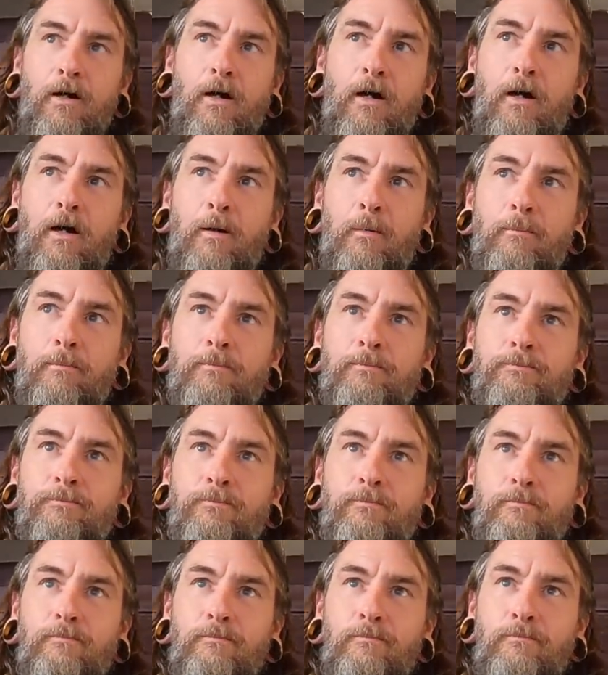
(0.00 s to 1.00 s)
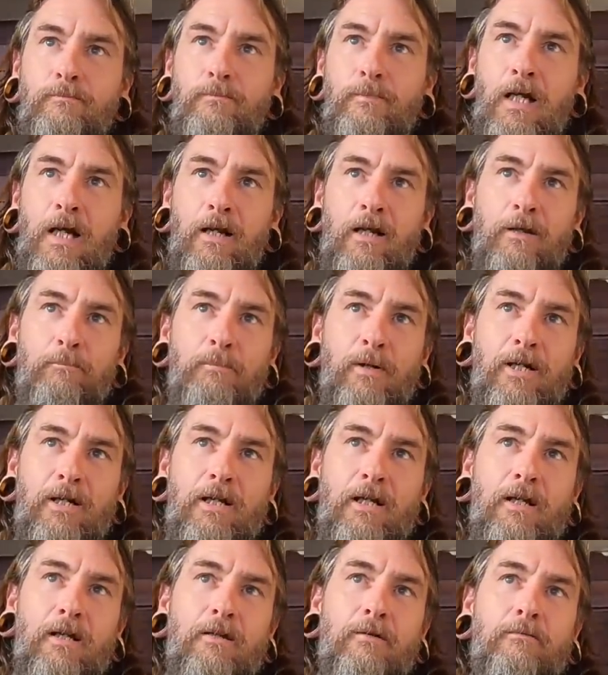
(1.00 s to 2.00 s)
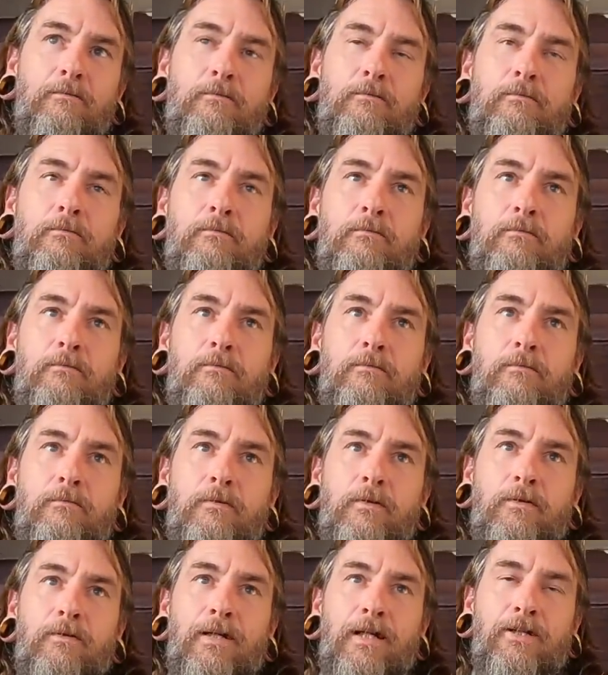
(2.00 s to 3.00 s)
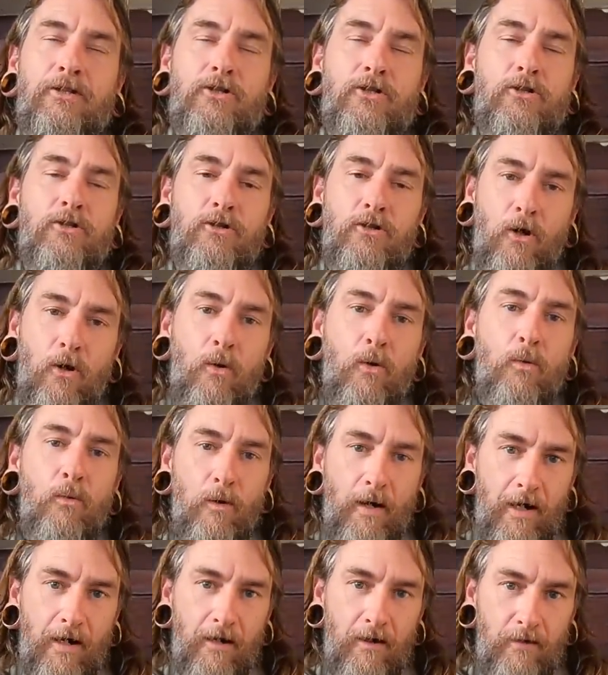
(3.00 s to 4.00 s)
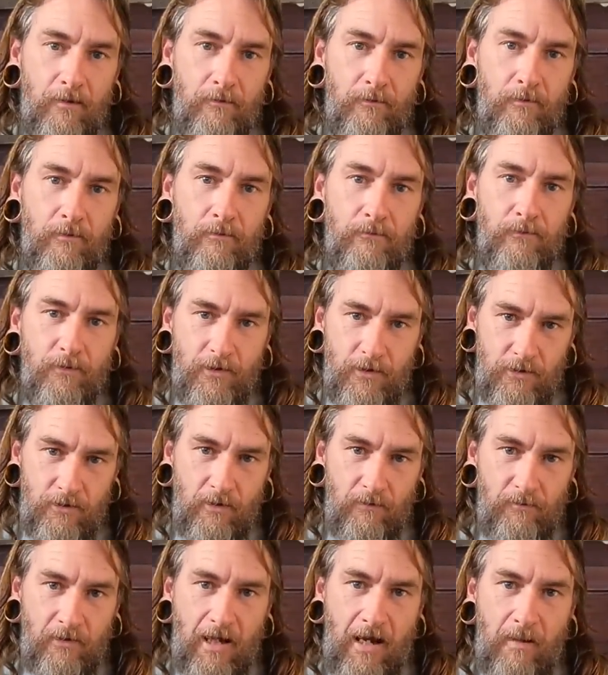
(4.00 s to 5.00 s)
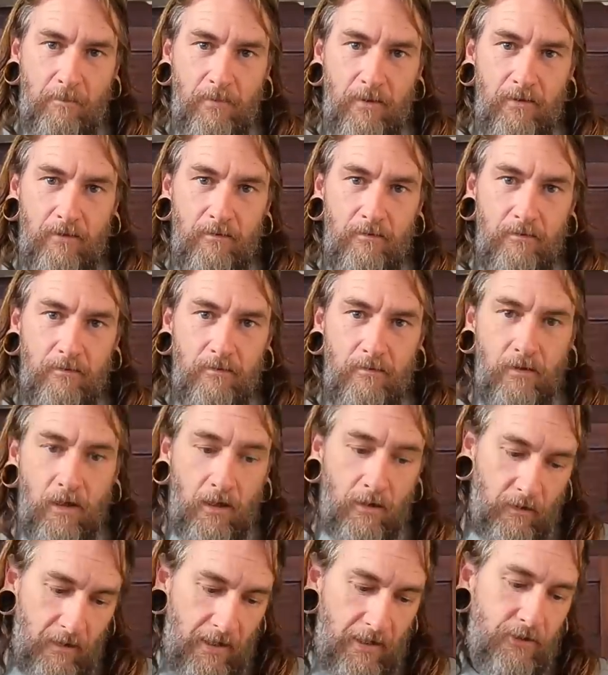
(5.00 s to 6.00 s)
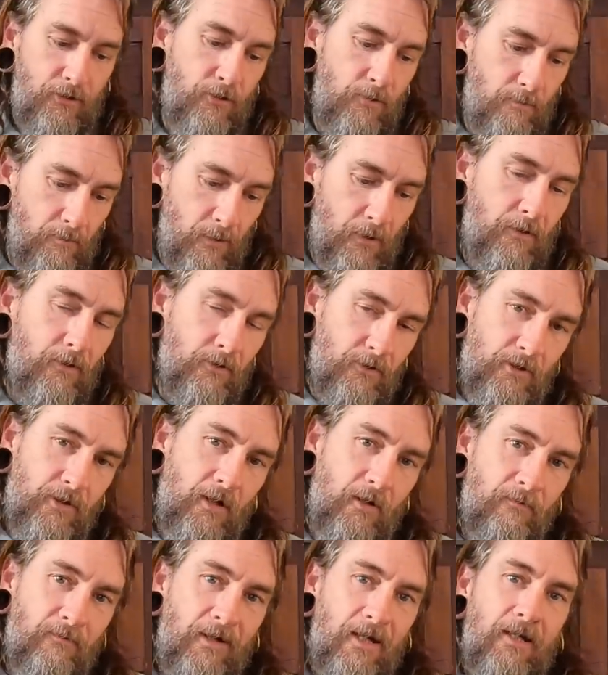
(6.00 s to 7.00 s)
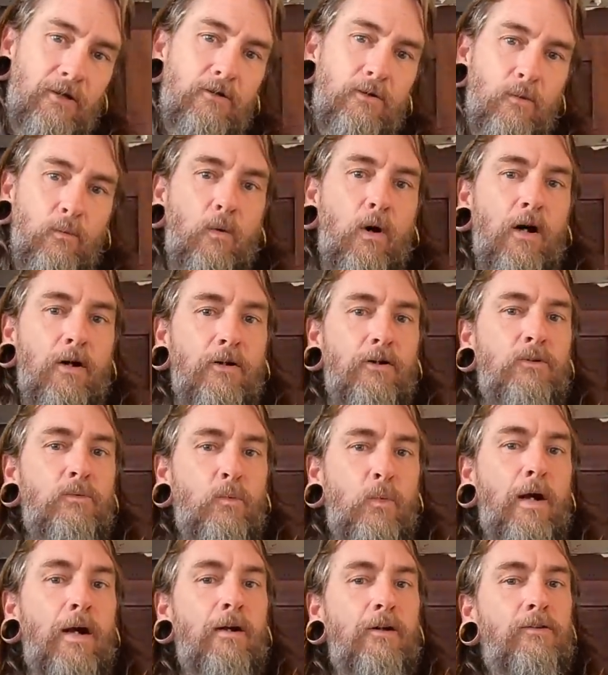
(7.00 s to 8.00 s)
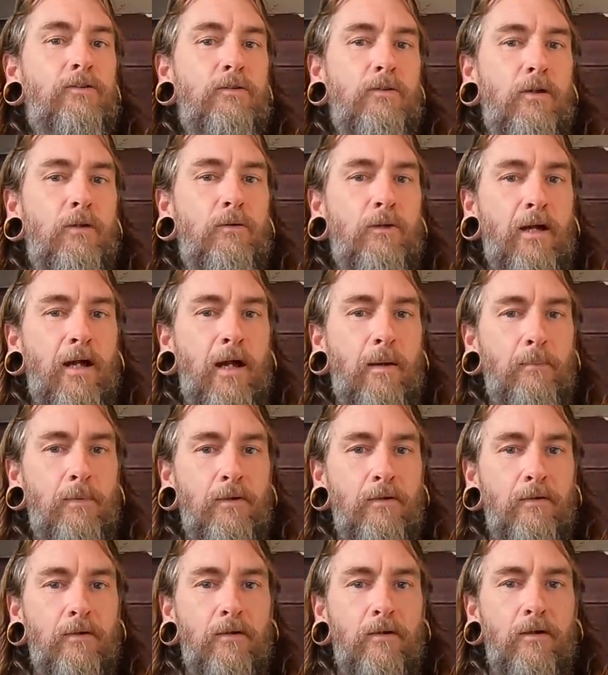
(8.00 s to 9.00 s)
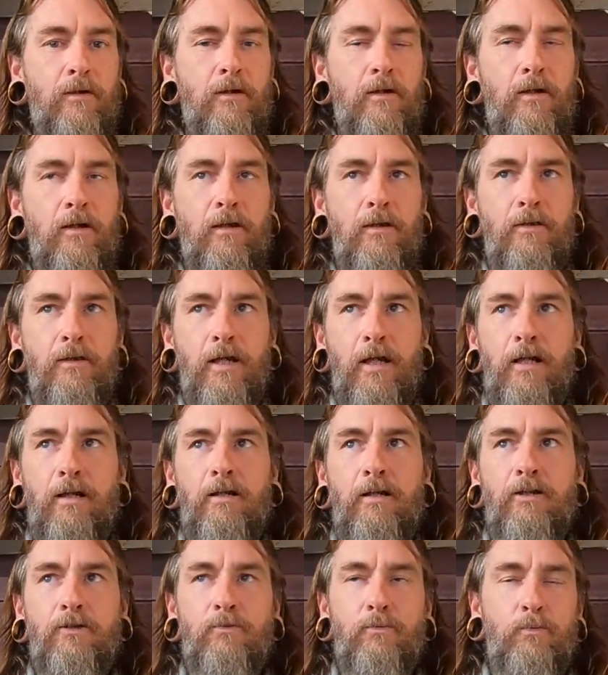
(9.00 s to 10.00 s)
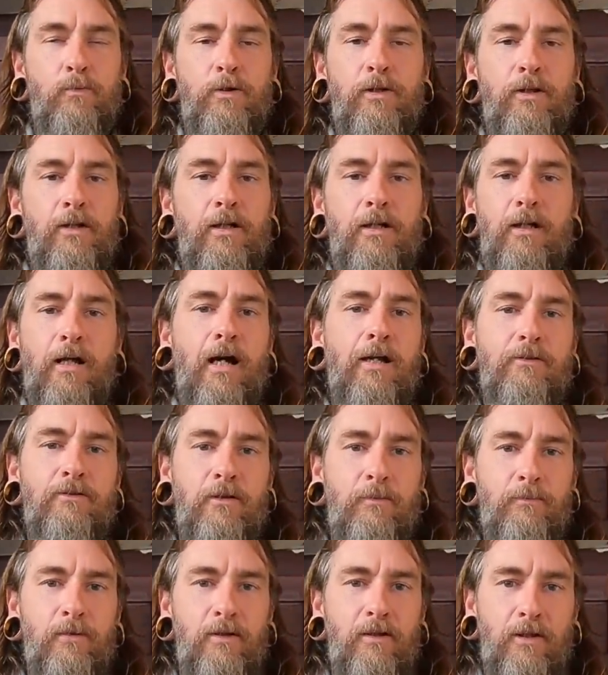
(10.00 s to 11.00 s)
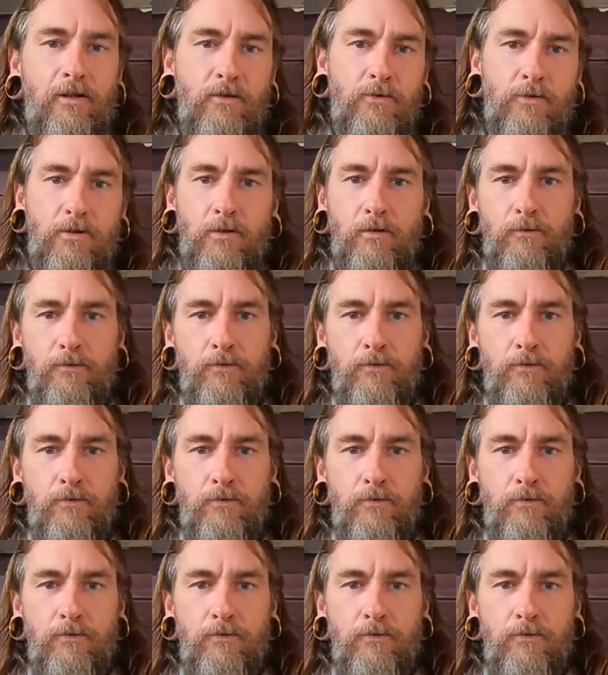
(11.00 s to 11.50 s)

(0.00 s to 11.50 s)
But again, it's so rare for this stuff to happen unless you put yourself into waters where it's known to happen that it's really not something that you should